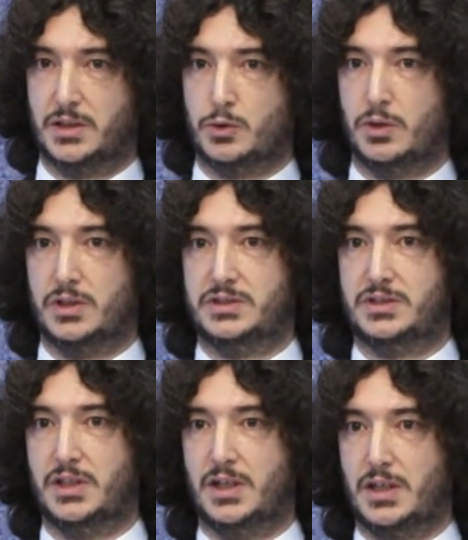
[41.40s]
the degree
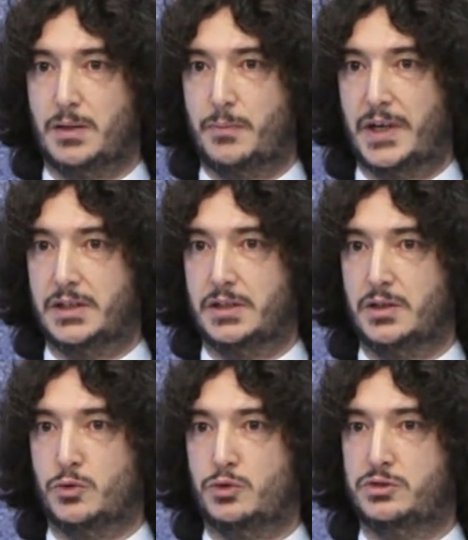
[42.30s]
to which TUSIAD
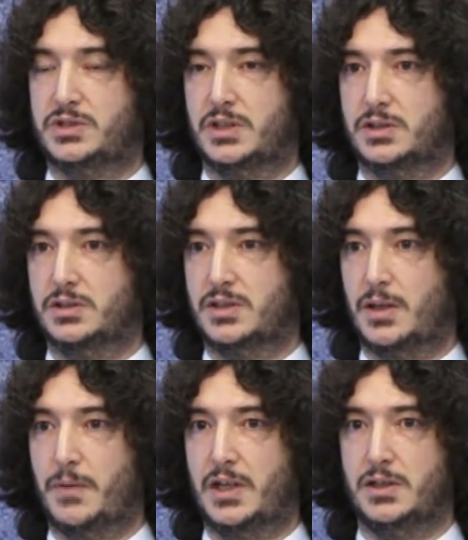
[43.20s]
adheres to its
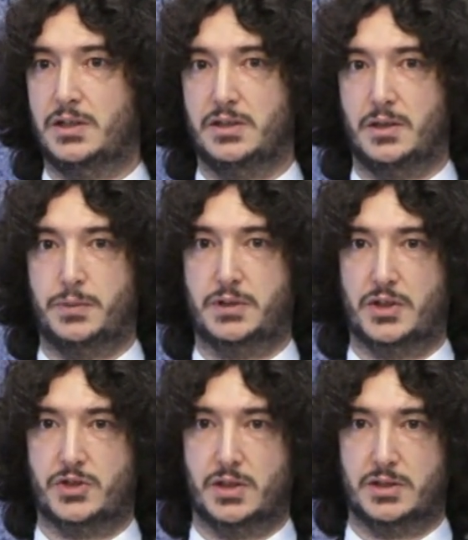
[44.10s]
principles, the
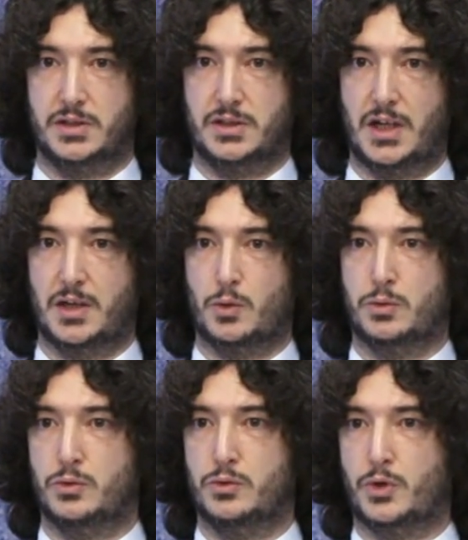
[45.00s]
leadership demonstrated by the
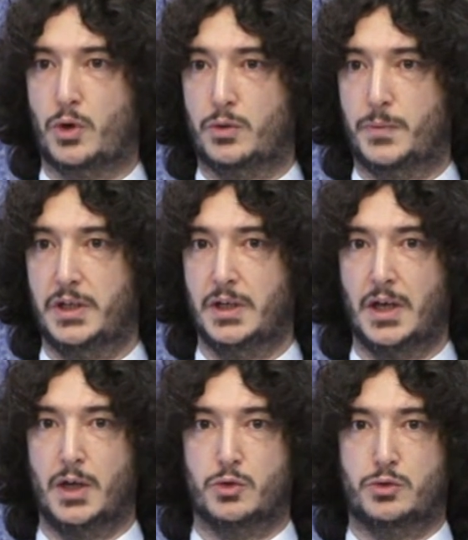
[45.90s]
board of directors in
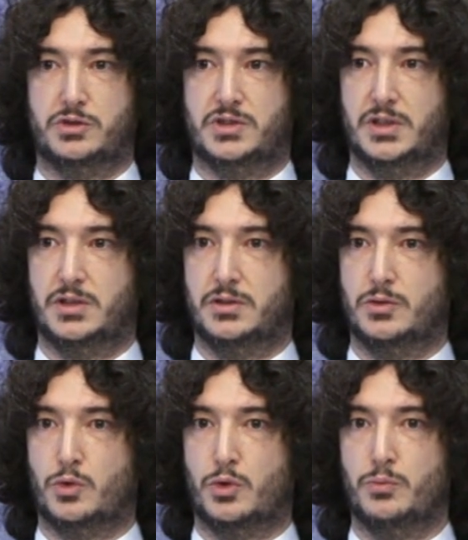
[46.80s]
these issues.
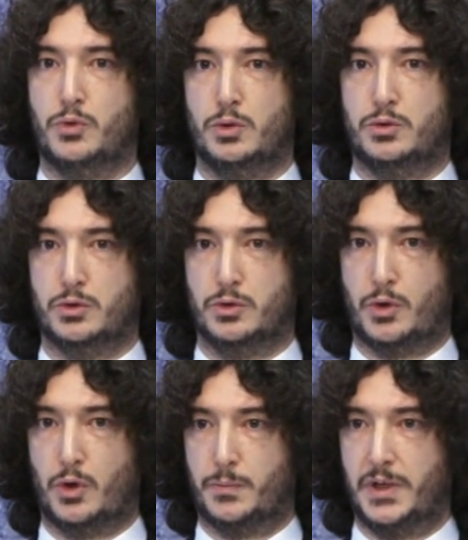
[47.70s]
For these
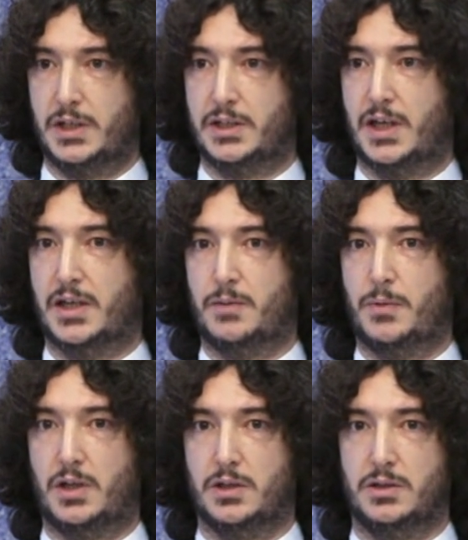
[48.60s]
reasons, I would like to
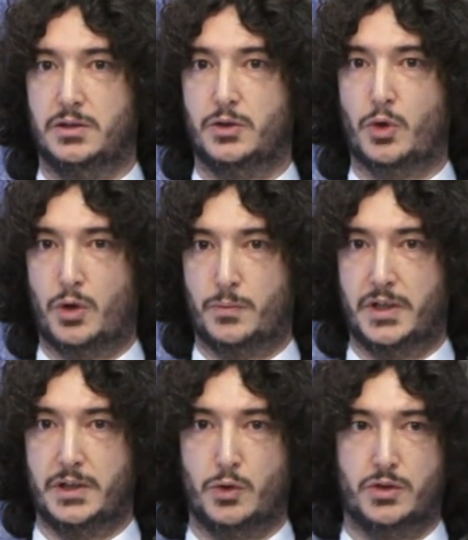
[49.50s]
once again state
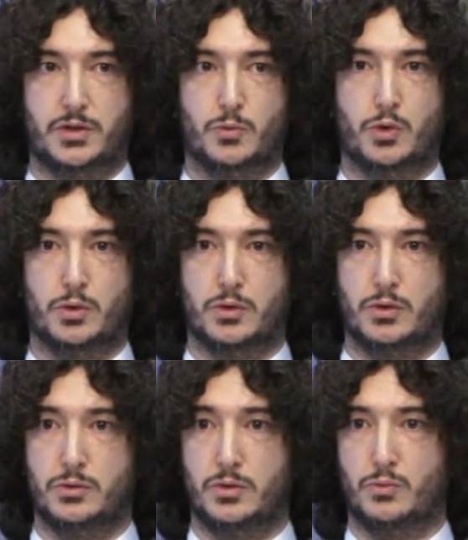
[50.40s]
that I feel
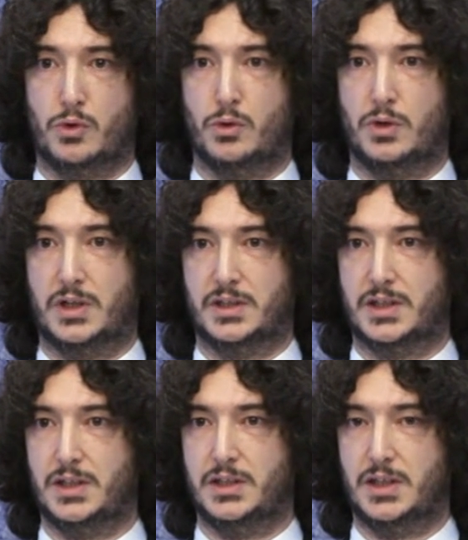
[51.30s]
proud to be a TUSIAD
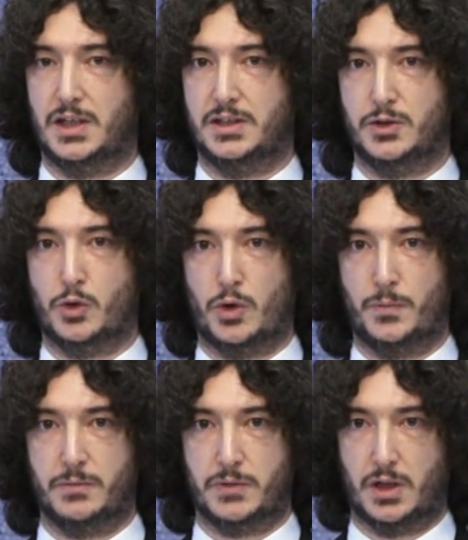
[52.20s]
member.
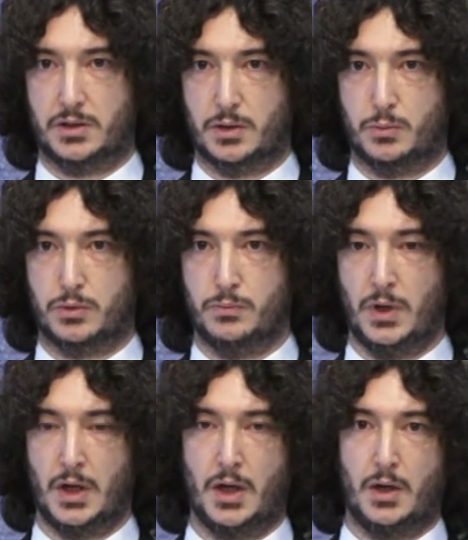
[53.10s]
Görme imkanı da buldum.
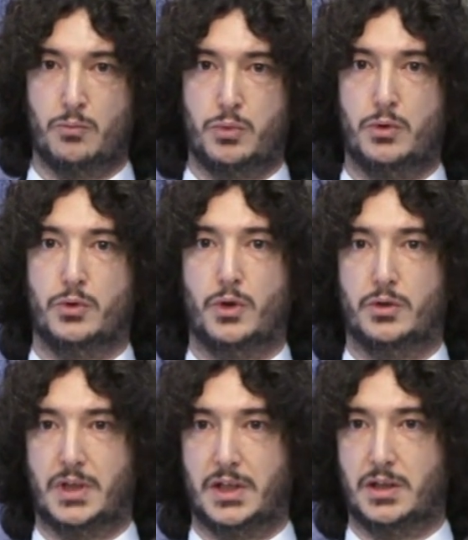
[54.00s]
Bu
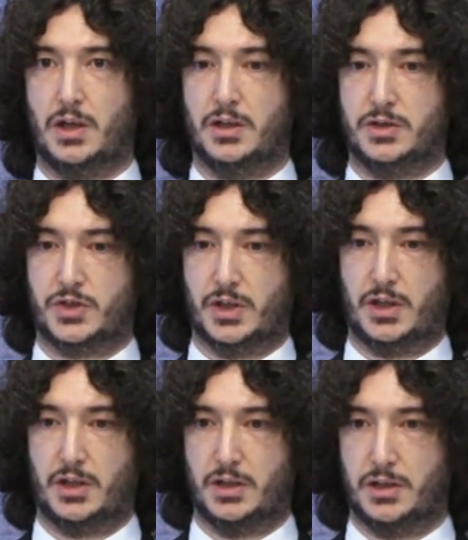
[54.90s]
yönden
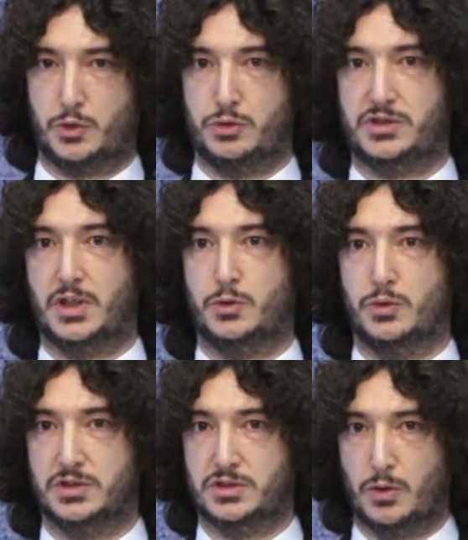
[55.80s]
ayrıca TUSIAD
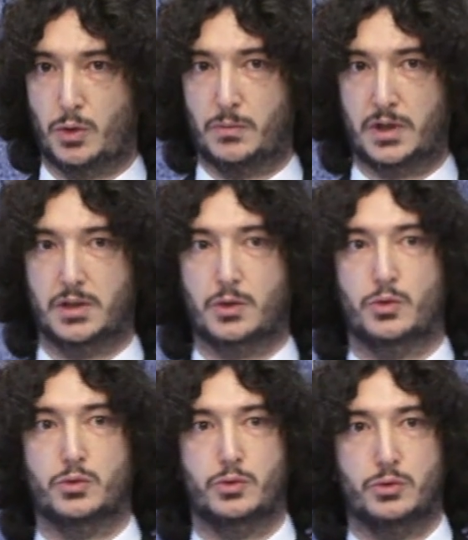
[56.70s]
üyesi olmakla
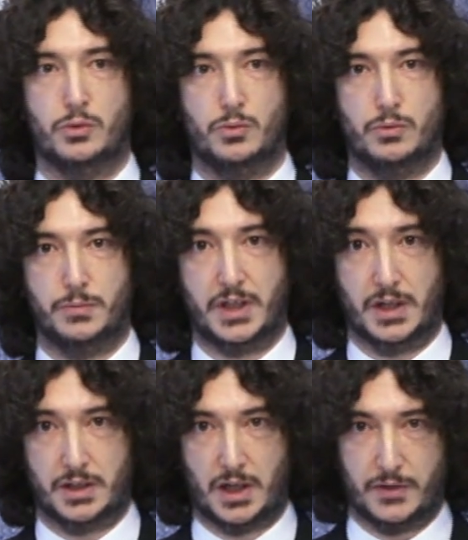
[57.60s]
gurur duyduğumu bir
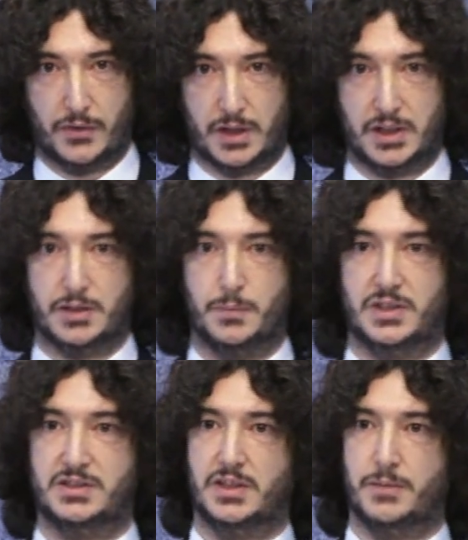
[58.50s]
kere daha ifade
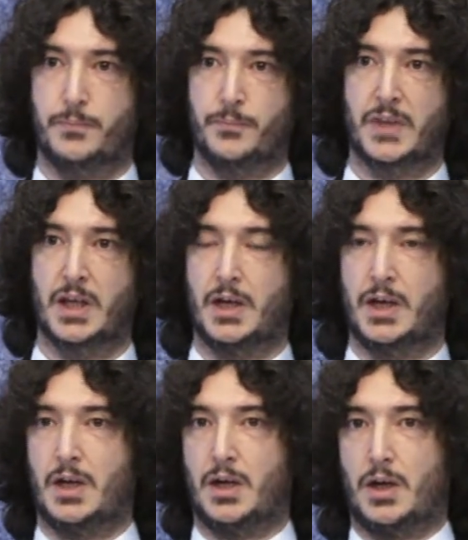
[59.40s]
etmek isterim.
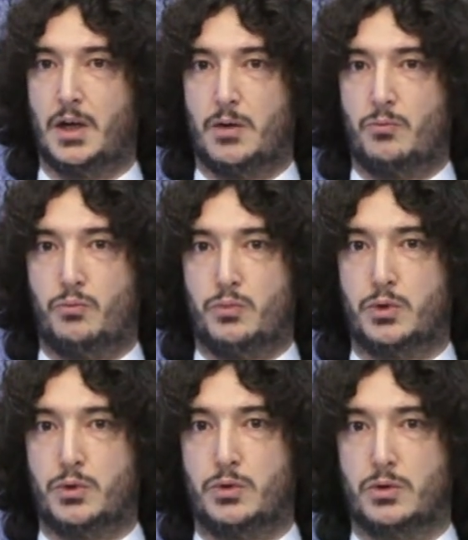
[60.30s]

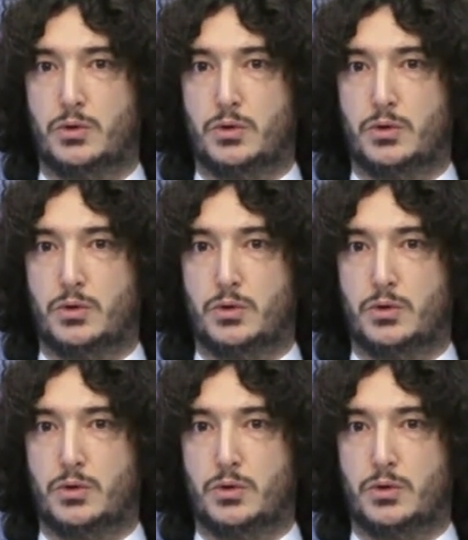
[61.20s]
Bu